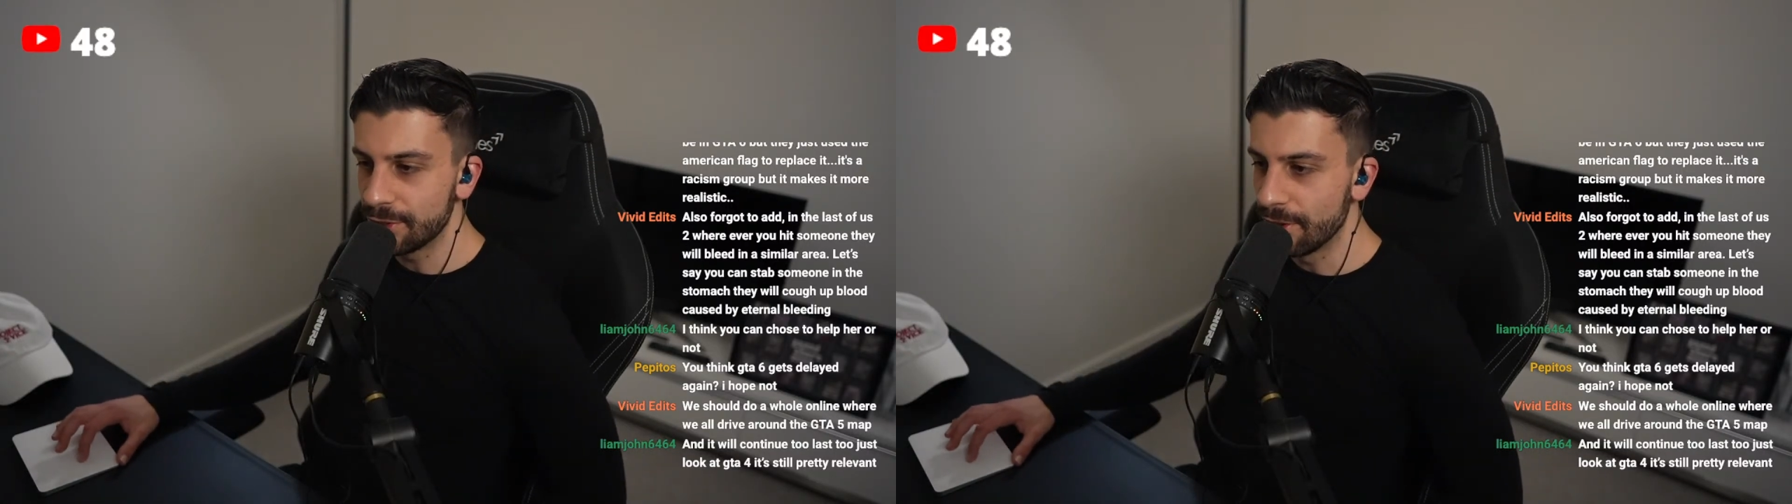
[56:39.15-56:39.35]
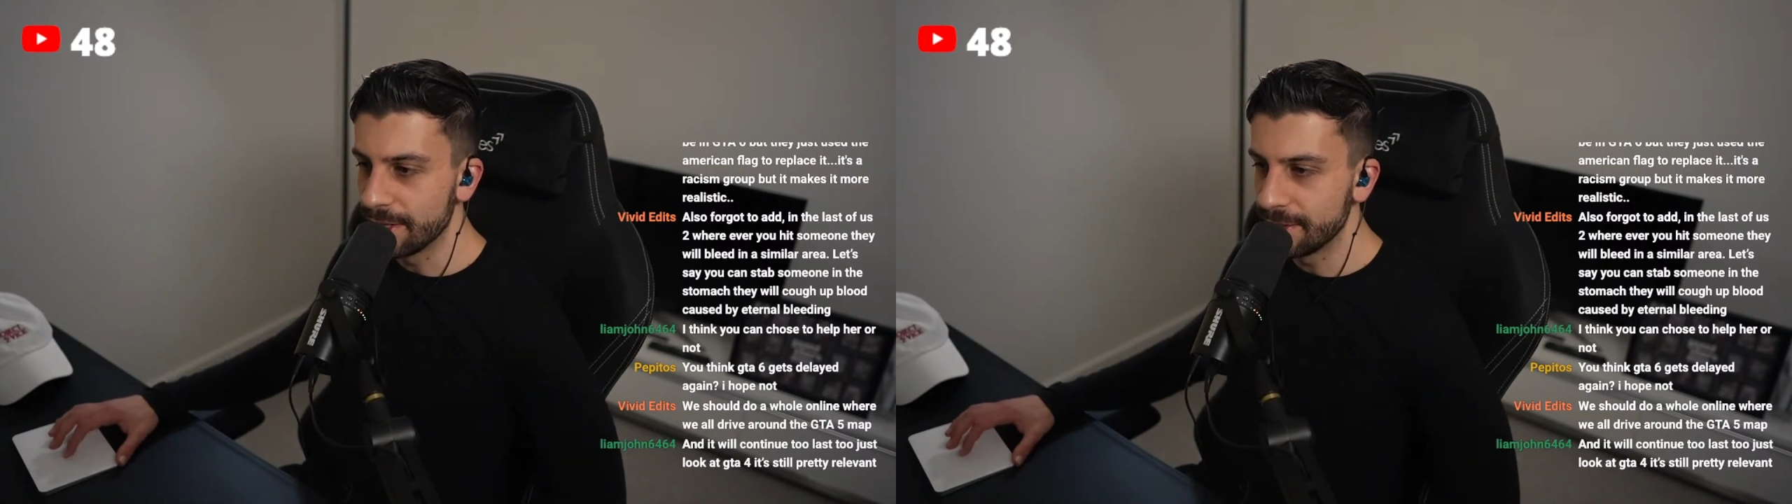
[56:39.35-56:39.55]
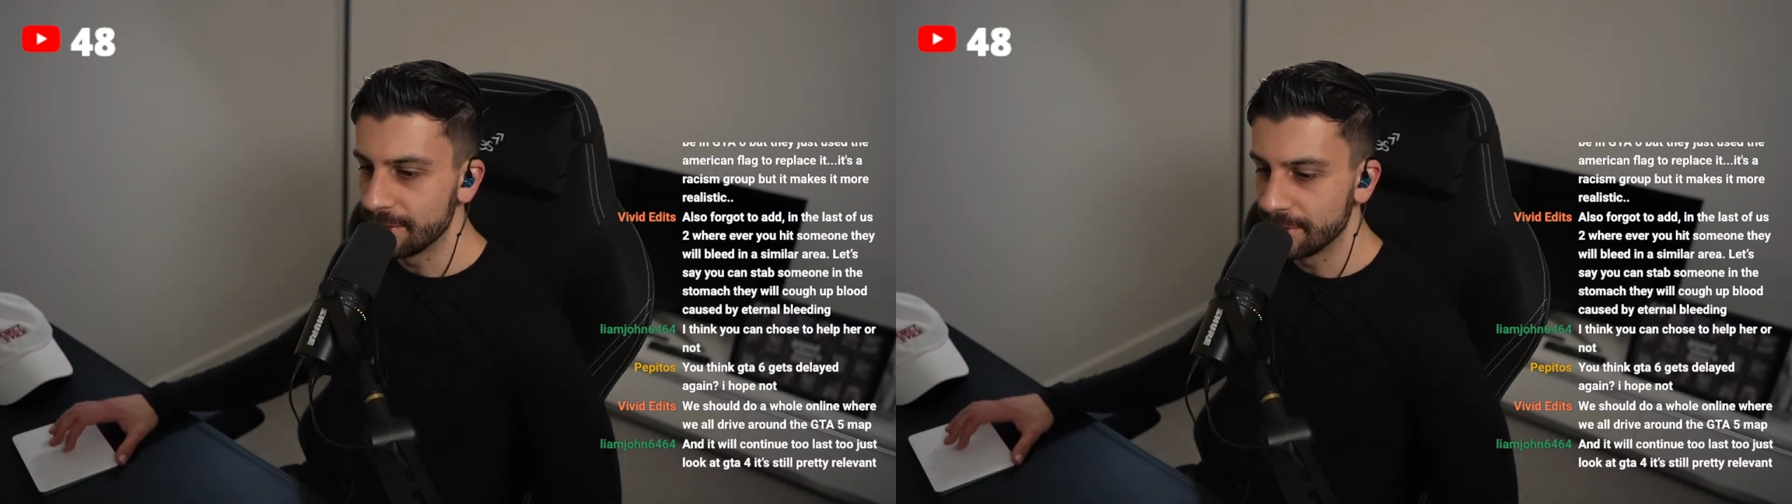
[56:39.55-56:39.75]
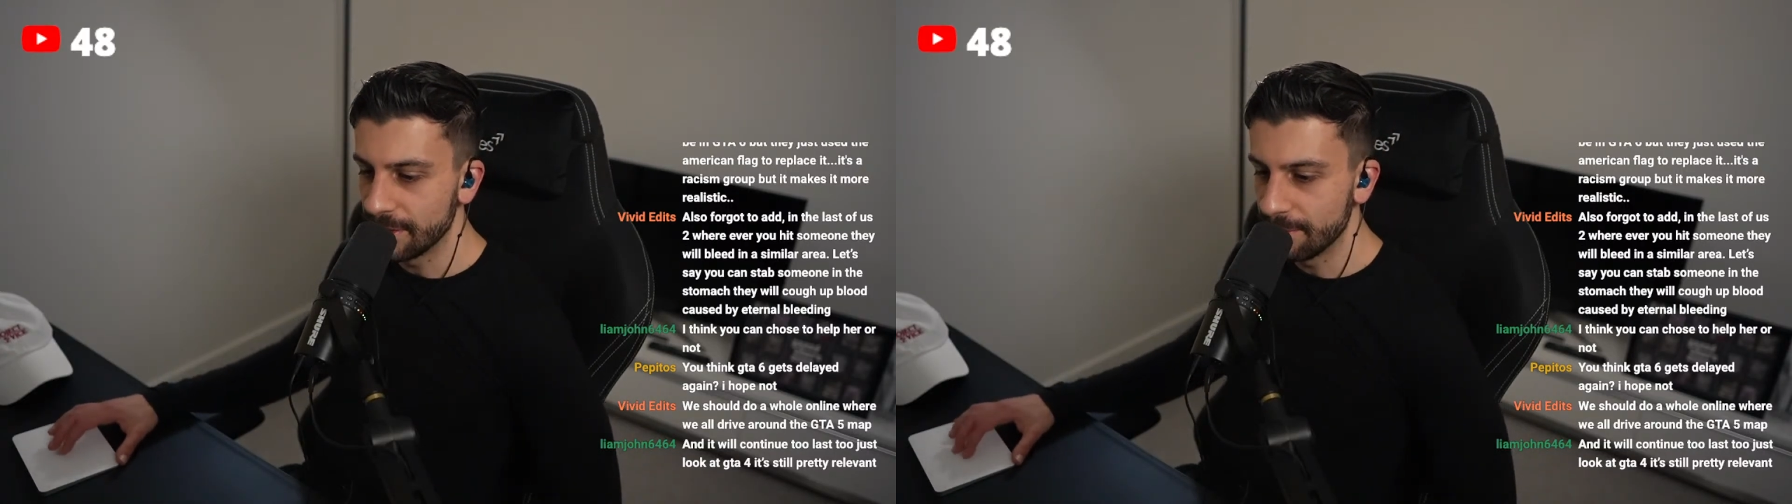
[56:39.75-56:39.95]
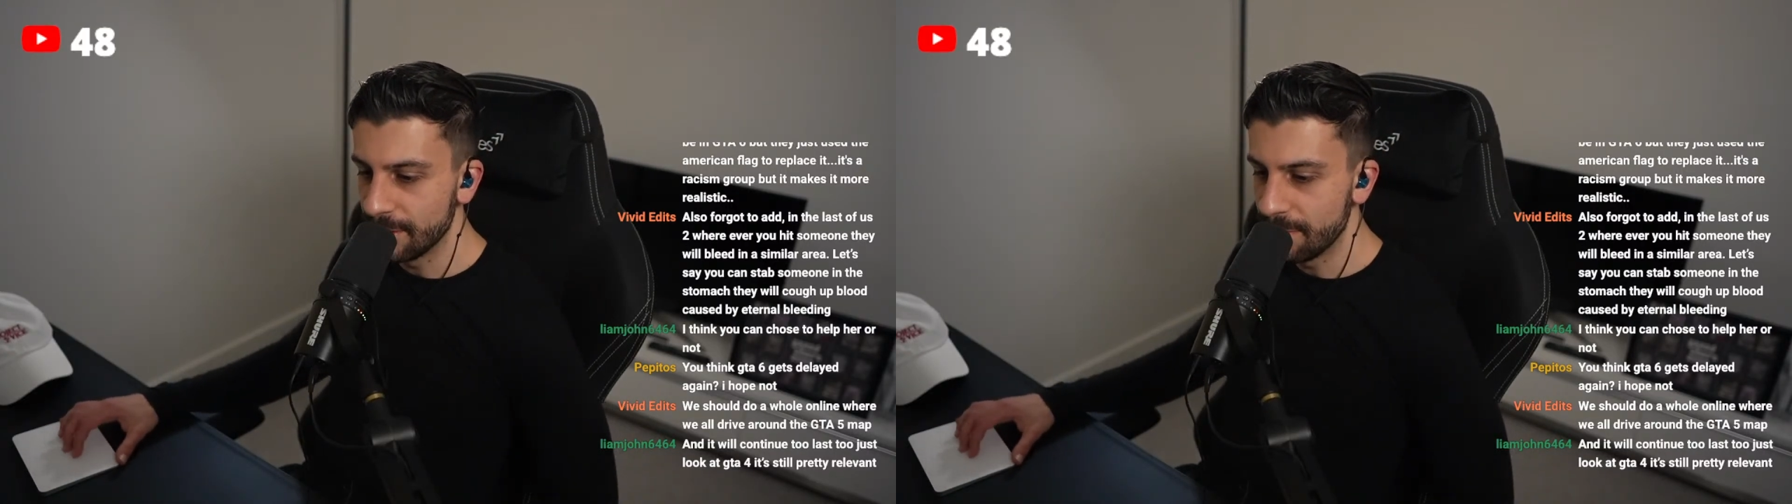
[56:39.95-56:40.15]
guy that does
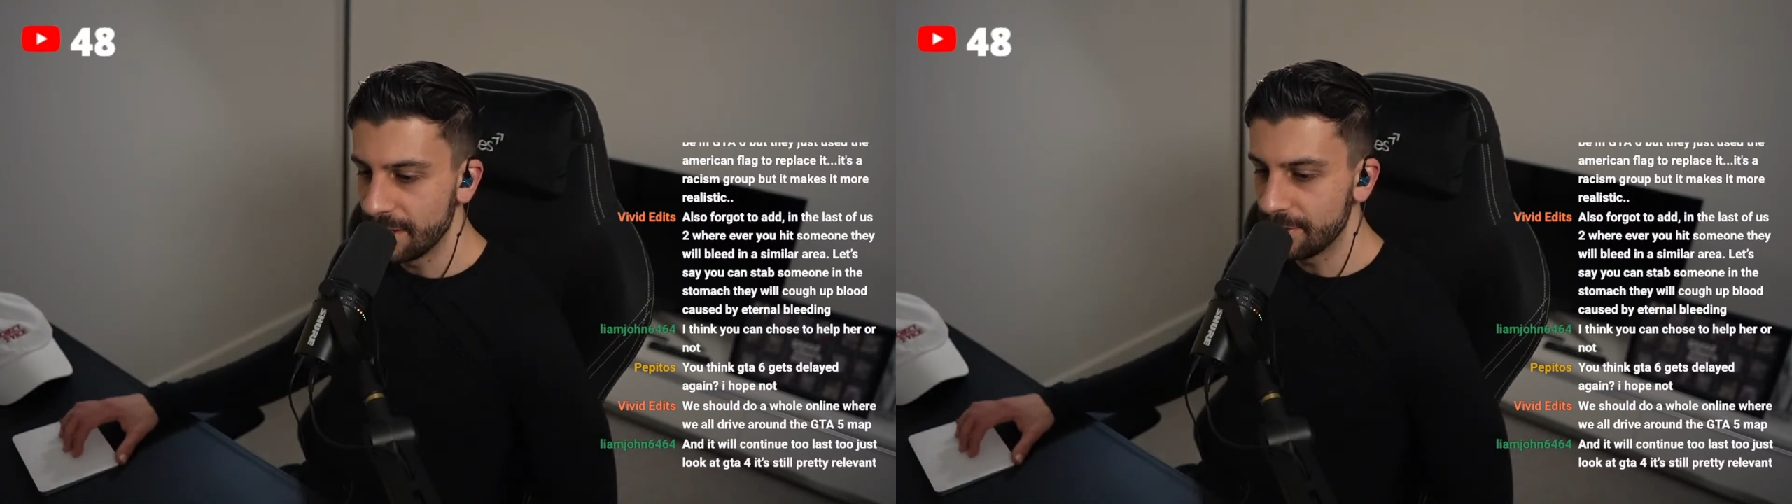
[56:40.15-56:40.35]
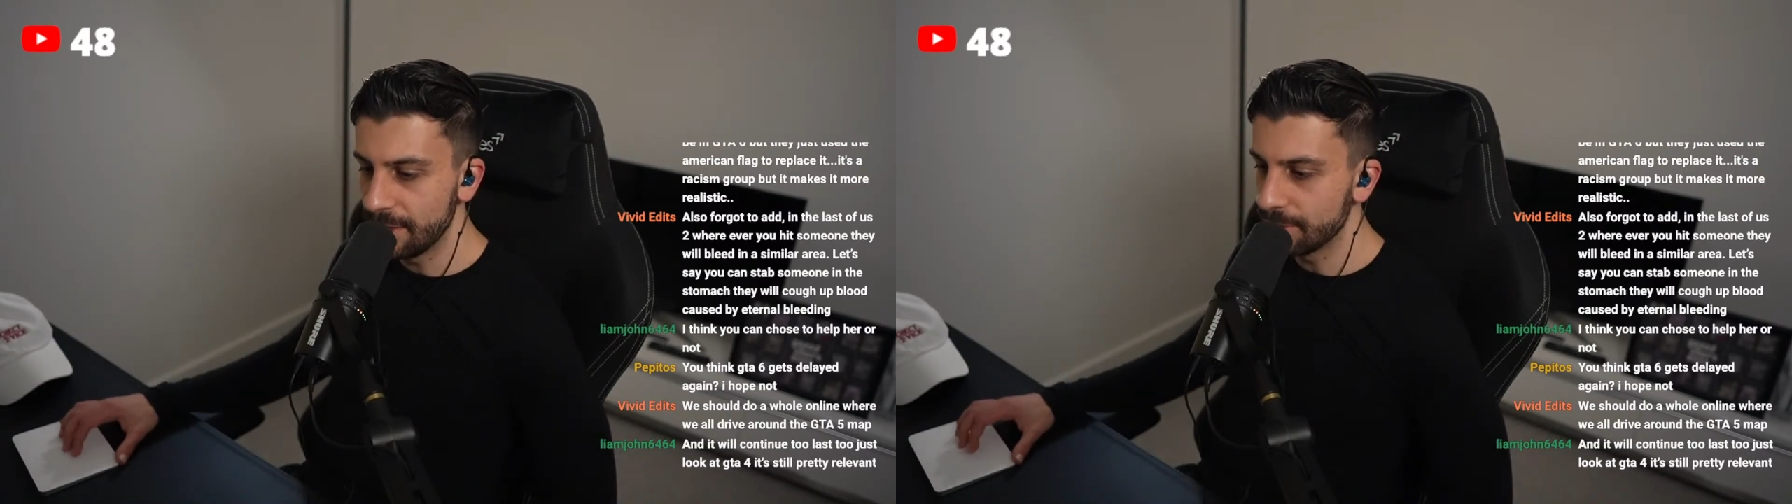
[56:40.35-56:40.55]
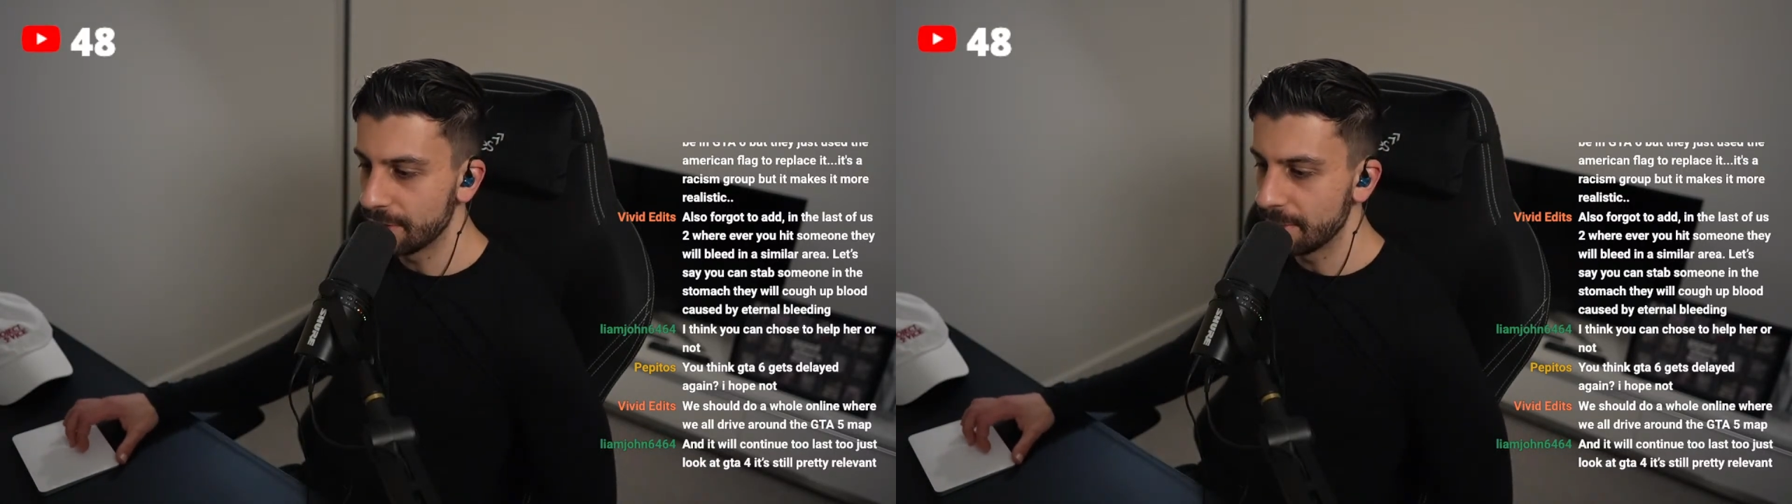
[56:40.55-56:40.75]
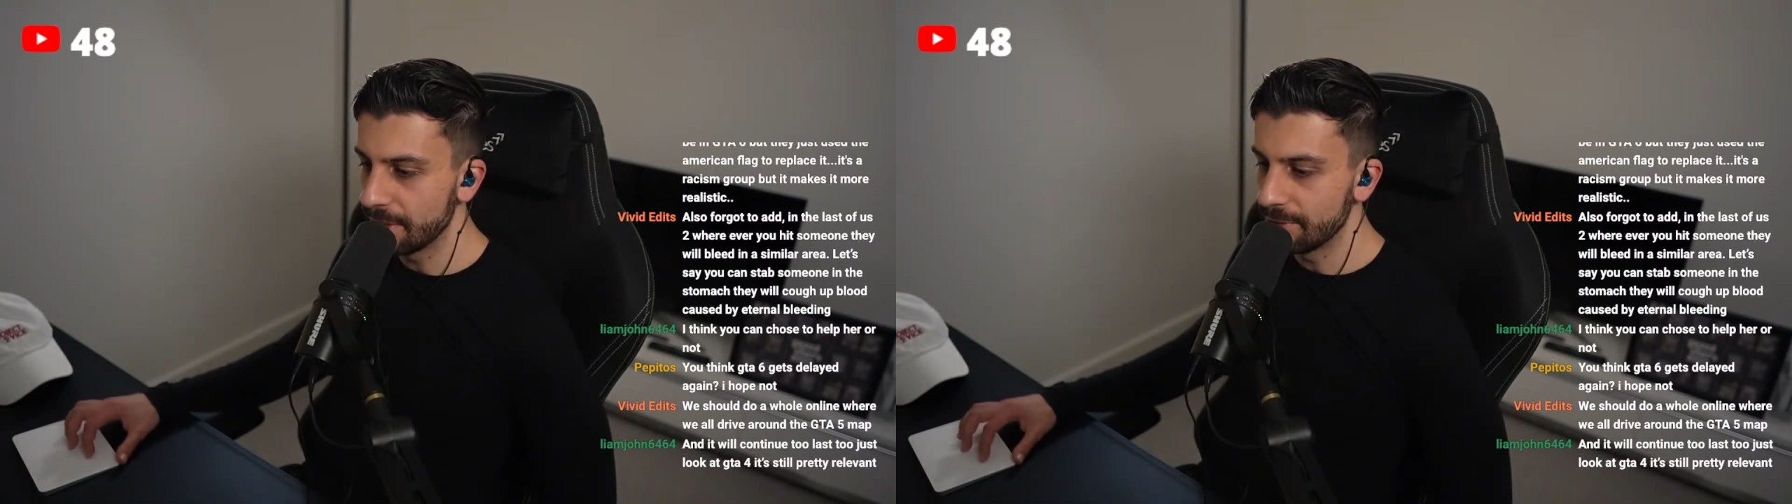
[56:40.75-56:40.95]
it with a PC or something.